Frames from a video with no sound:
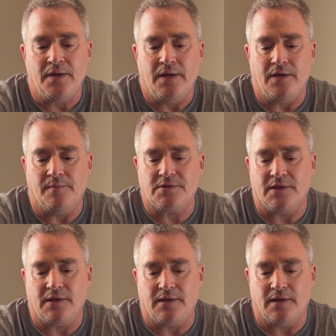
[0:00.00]
almost
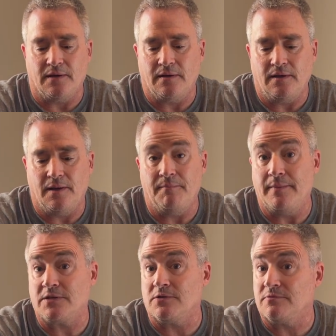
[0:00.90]
like it
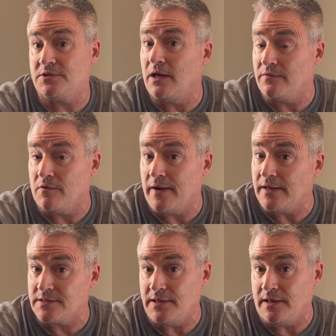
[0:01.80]
mimics the sound of a
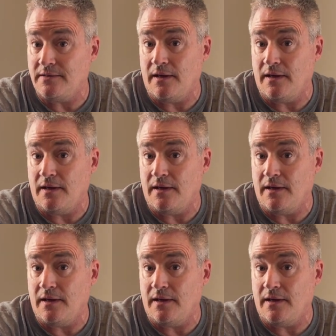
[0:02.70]
rattlesnake tail.